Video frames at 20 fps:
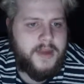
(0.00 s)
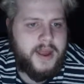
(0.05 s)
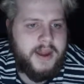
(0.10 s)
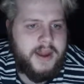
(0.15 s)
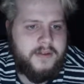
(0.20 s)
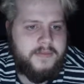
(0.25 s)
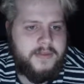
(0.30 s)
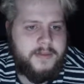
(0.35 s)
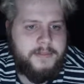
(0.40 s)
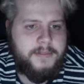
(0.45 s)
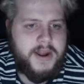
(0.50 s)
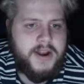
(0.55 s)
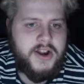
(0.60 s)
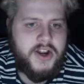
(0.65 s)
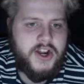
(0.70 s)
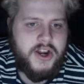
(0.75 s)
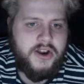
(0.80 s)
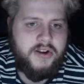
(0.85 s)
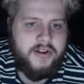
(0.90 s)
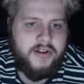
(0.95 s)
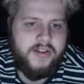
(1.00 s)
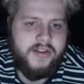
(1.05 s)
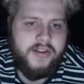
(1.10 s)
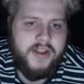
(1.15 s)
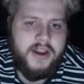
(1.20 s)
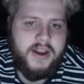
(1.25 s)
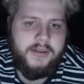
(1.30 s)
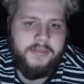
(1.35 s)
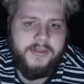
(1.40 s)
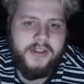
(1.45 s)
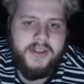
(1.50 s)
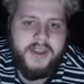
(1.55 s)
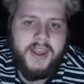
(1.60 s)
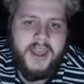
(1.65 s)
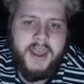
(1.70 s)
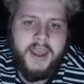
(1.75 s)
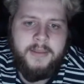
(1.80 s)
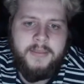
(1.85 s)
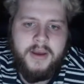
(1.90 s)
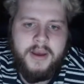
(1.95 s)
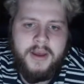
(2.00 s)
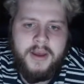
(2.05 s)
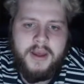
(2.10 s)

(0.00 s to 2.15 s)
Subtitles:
any of the base generic stadiums in the game